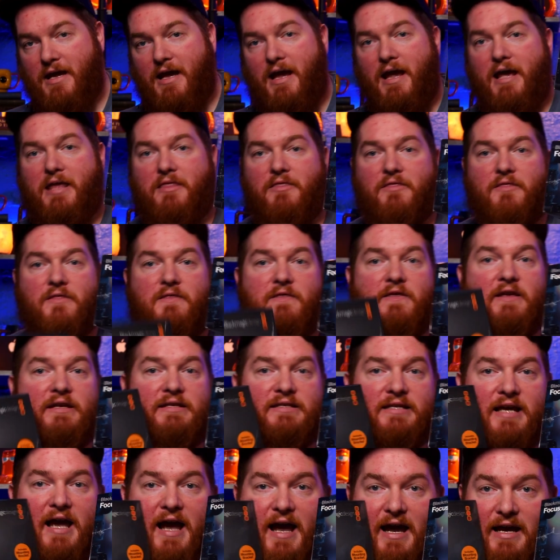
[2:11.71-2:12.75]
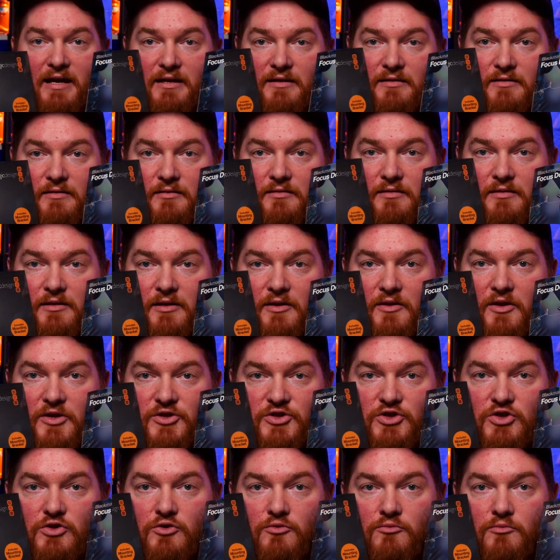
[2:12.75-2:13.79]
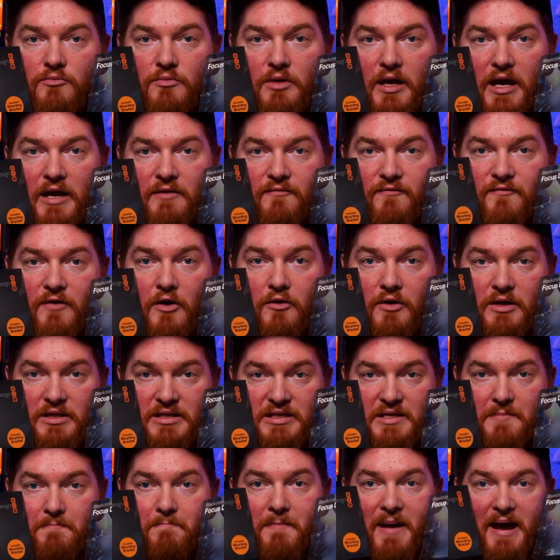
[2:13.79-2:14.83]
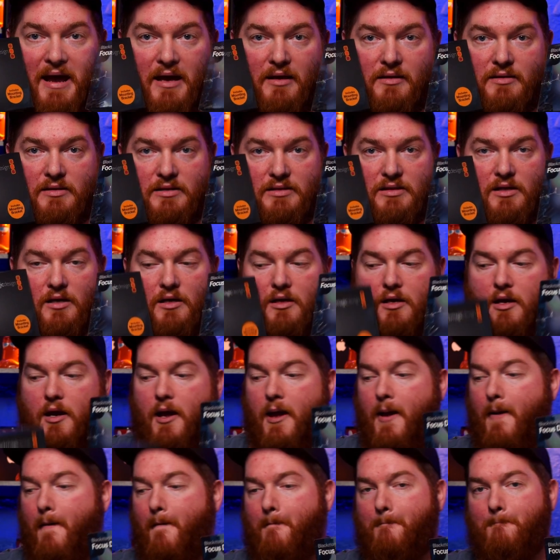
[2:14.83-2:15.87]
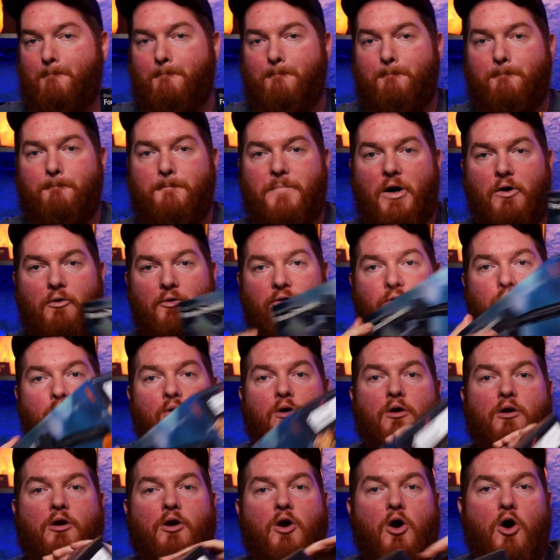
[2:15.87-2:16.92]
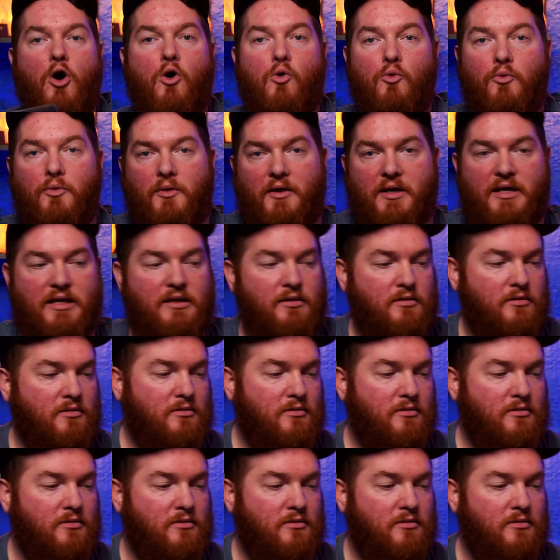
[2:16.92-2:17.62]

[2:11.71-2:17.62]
and this guy, the zoom and focus demands, both work only